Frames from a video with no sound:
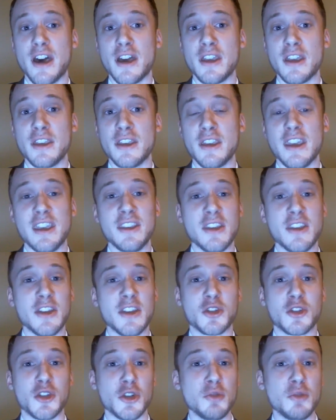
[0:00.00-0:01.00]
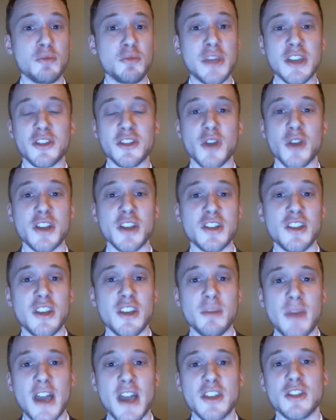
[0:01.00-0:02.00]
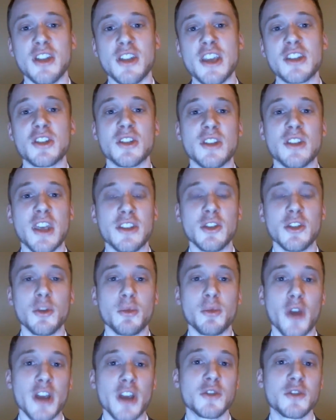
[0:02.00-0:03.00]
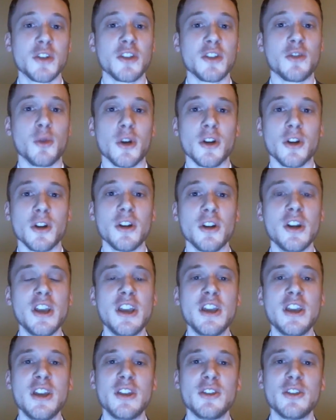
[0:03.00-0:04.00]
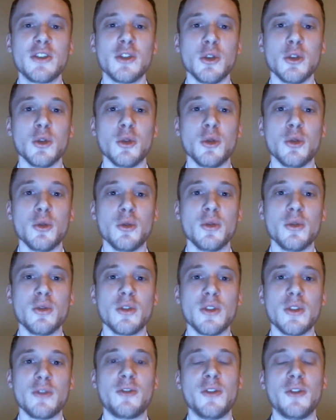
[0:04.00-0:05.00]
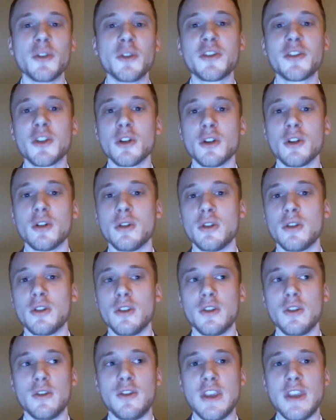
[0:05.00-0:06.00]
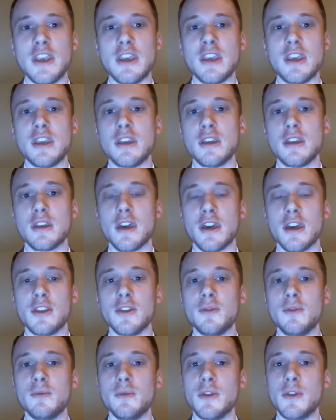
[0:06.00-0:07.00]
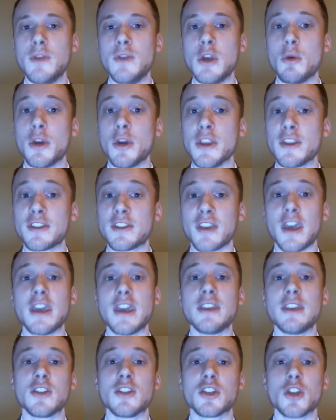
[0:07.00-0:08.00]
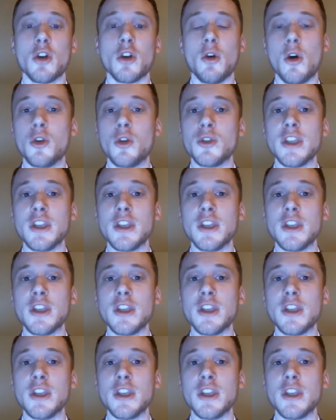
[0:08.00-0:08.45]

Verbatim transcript: uh, it, it shouldn't be a stretch of the imagination that they're pressuring Twitter to filter the, uh, the the view on the site to show